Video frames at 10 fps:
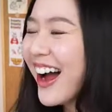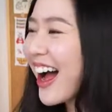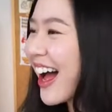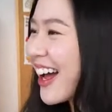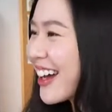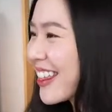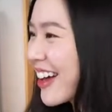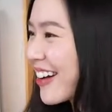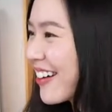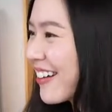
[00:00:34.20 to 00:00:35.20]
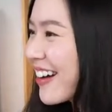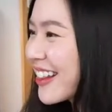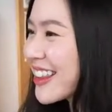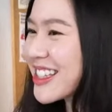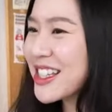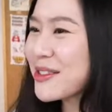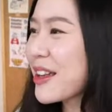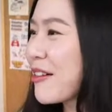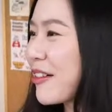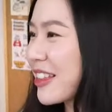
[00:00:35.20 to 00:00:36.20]
Hi there. This is
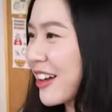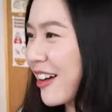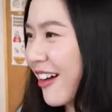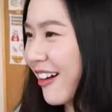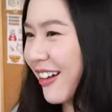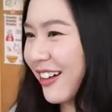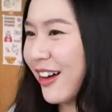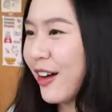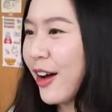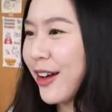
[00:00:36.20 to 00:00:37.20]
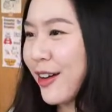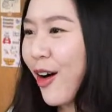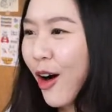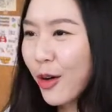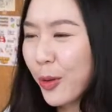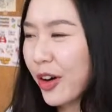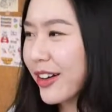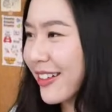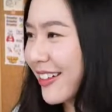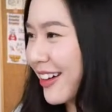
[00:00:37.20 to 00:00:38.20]
me with an
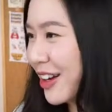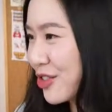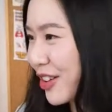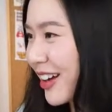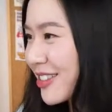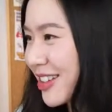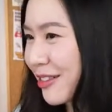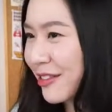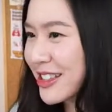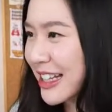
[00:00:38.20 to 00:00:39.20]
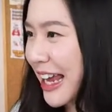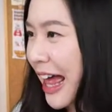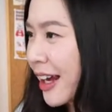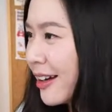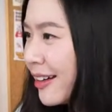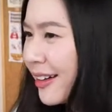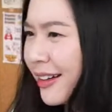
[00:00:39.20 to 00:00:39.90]
awkward introduction once again.